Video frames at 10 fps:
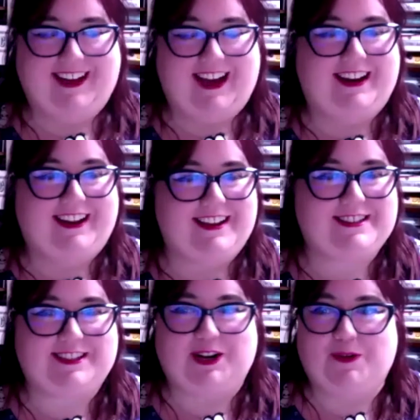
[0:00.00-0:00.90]
And I guess,
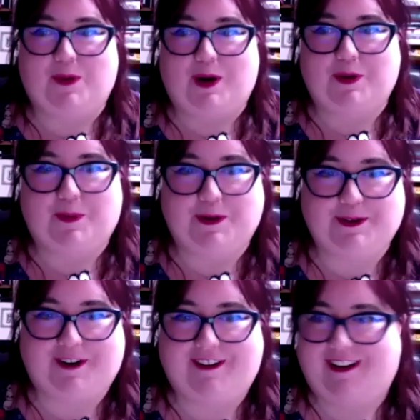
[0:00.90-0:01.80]
you know, while you're
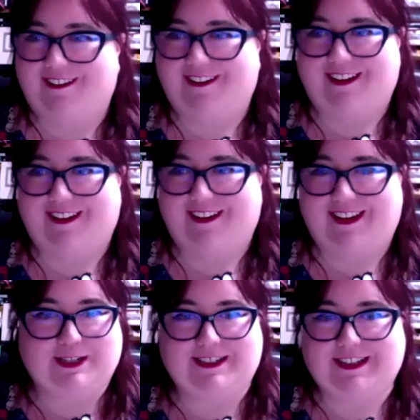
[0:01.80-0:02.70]
wandering around
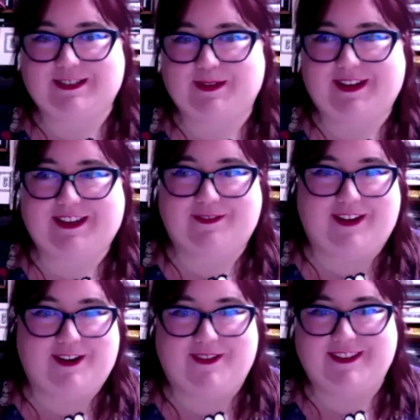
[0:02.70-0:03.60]
EasterCon next
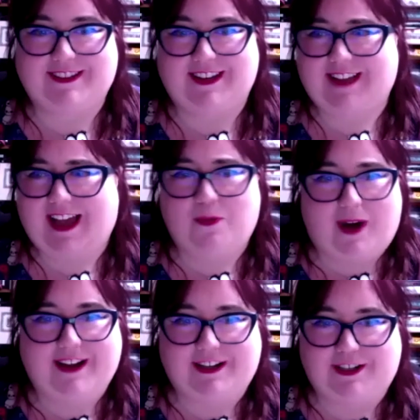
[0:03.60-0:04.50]
week, if anyone says, hey,
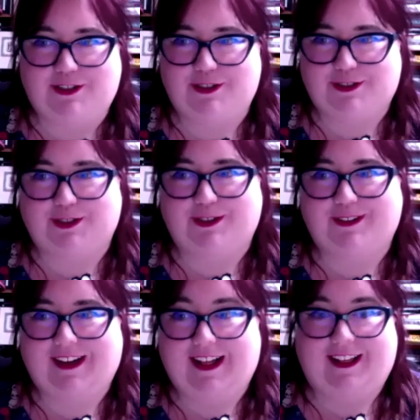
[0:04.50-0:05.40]
why didn't you do
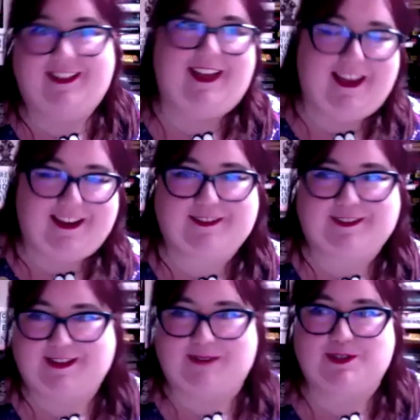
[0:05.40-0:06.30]

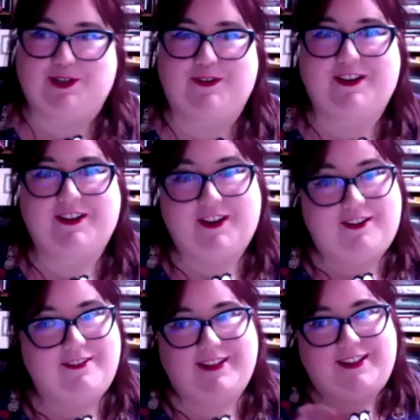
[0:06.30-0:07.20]
X subgenre, you can go,
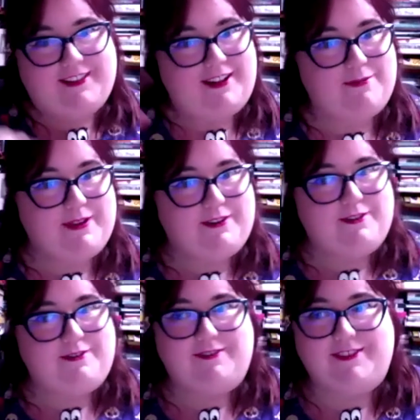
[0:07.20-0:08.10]
oh, that'd be a good
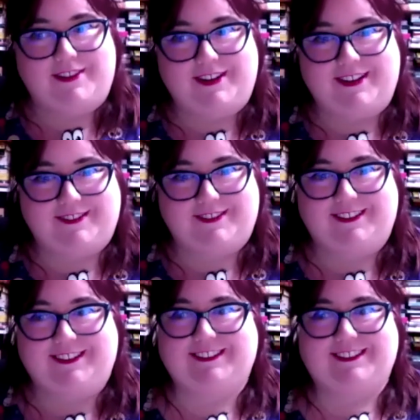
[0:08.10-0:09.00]
one for the next one,
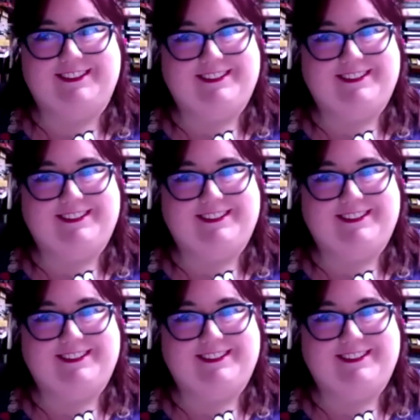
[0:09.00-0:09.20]
actually.